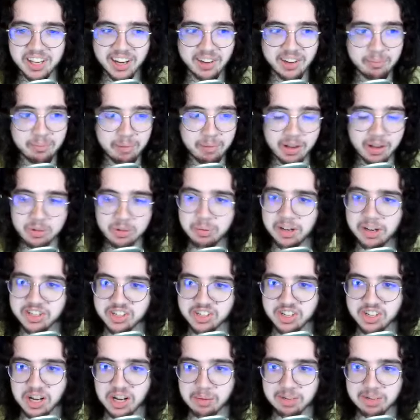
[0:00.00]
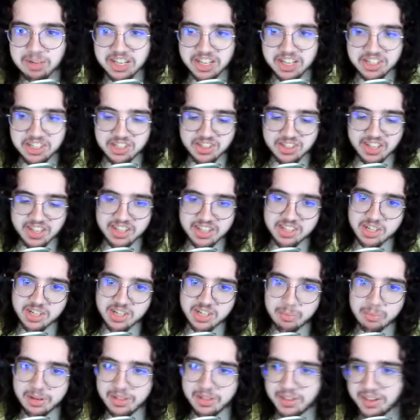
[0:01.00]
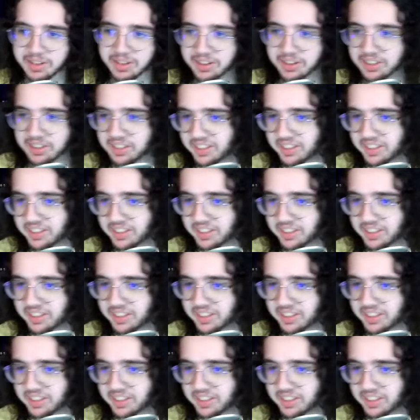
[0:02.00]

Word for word: Yeah. Best picture nomination. That should have been there.